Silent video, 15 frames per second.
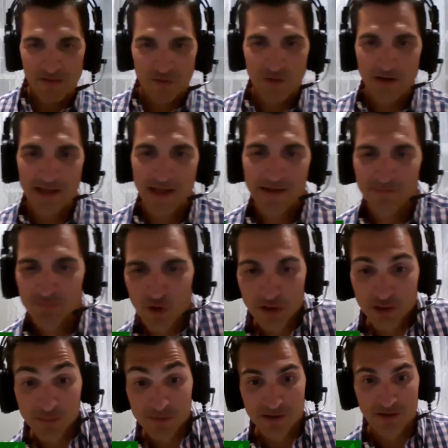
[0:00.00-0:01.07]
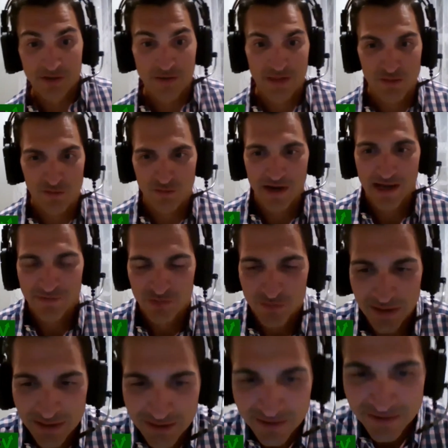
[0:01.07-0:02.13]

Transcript: Great to be here. Thanks for having me.